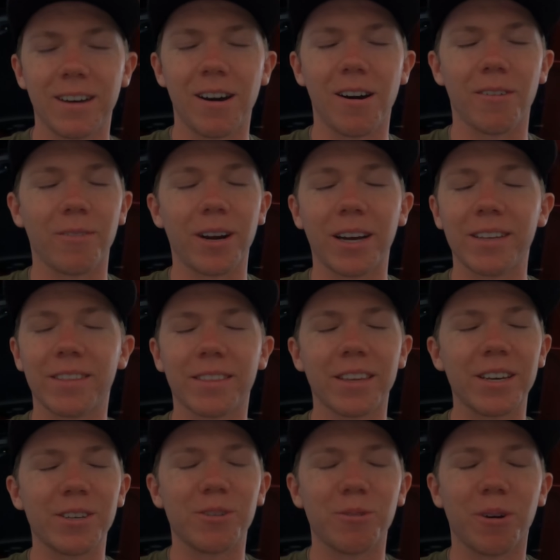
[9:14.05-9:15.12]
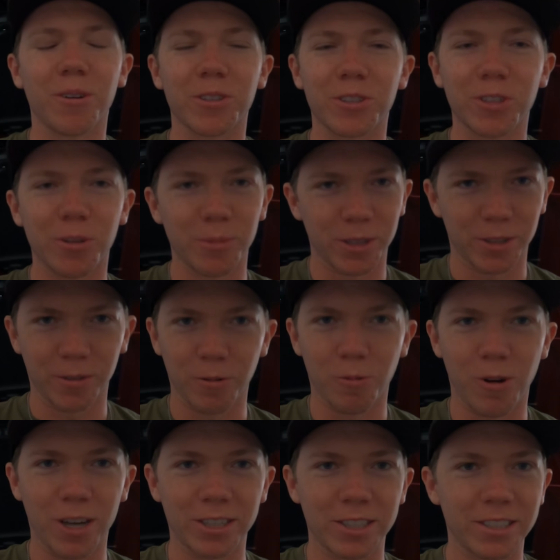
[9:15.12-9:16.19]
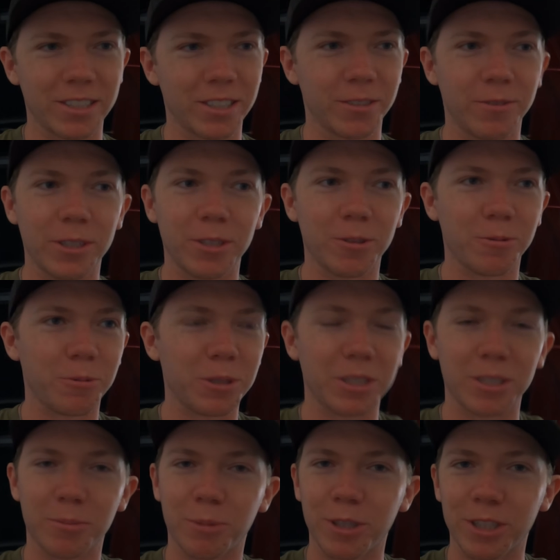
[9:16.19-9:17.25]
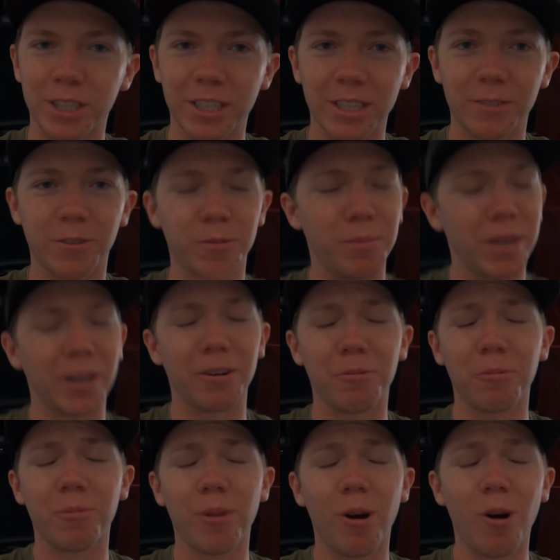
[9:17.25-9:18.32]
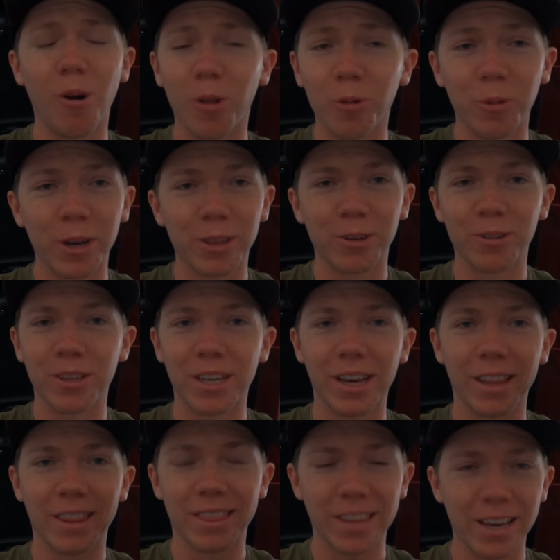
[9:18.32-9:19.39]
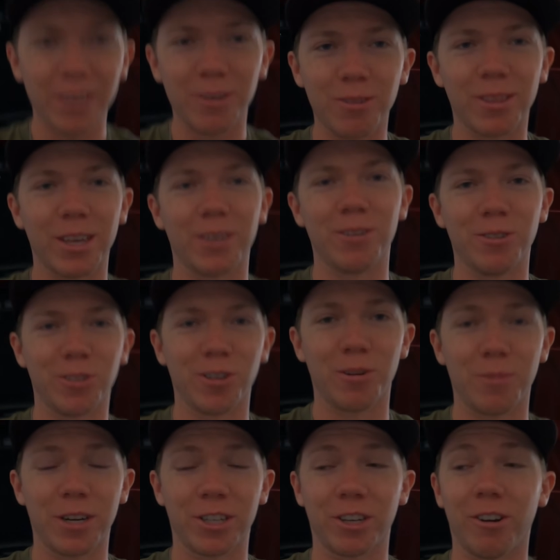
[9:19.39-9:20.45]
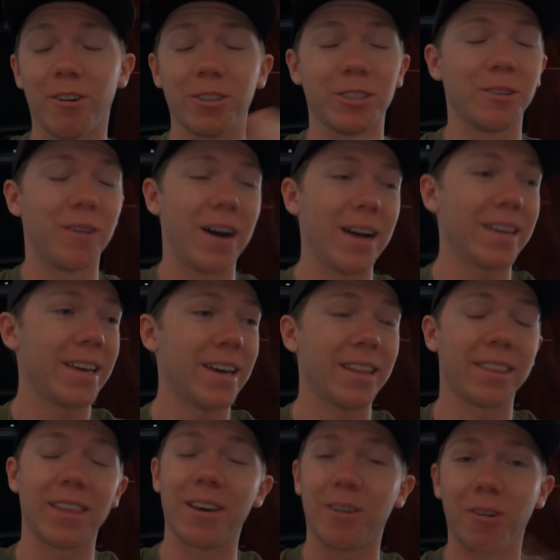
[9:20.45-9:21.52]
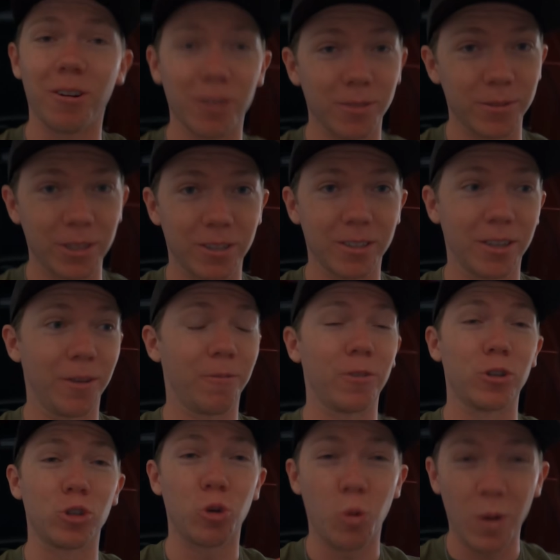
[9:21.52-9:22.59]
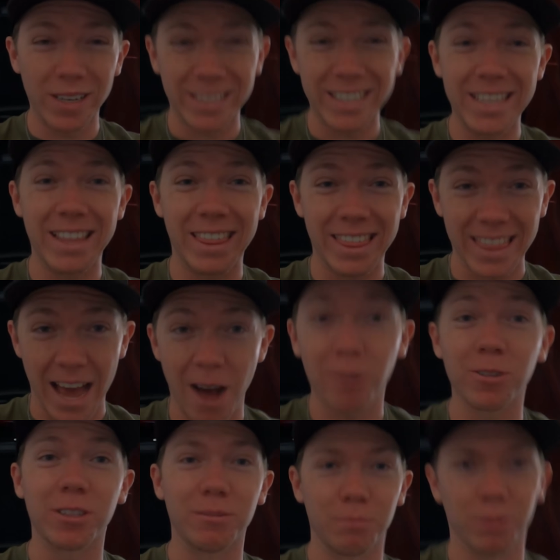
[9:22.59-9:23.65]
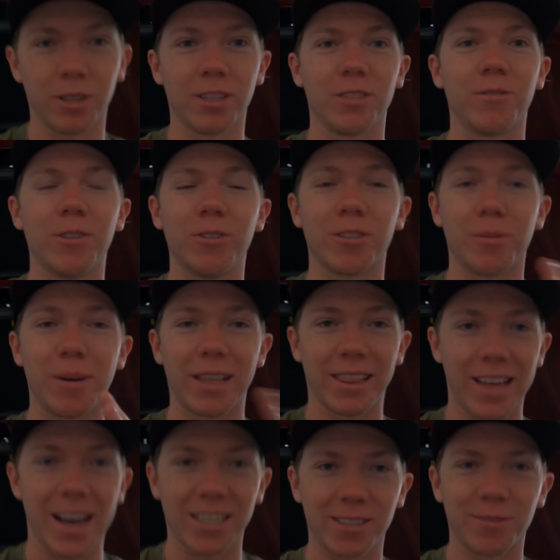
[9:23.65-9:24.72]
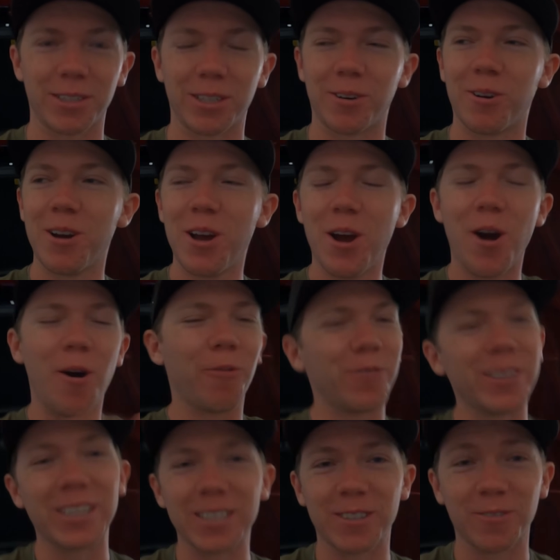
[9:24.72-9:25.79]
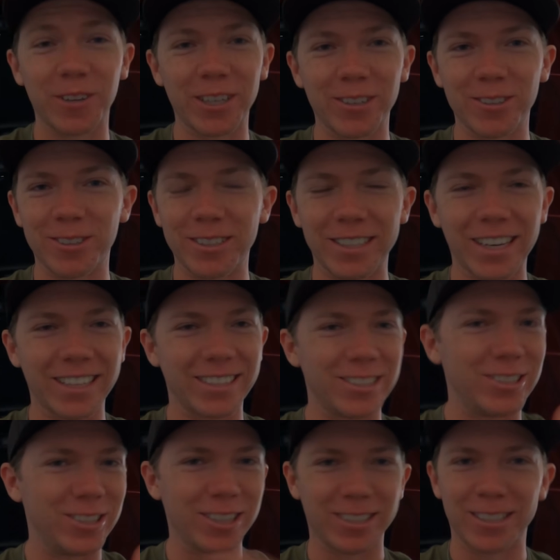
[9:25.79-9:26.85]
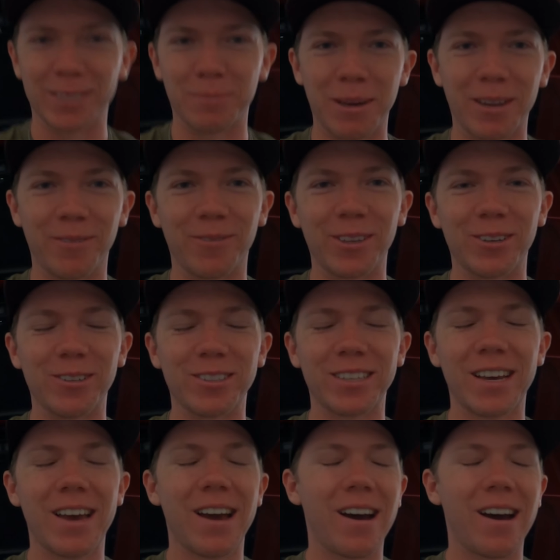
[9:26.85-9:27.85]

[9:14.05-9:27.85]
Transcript: All right, thank you all so much for watching this video. Really appreciate it. If you made it all the way through the end, thank you so much. Also, I can't thank all of y'all enough for 20,000 plus views on my last video. Hopefully this video gets just as many views.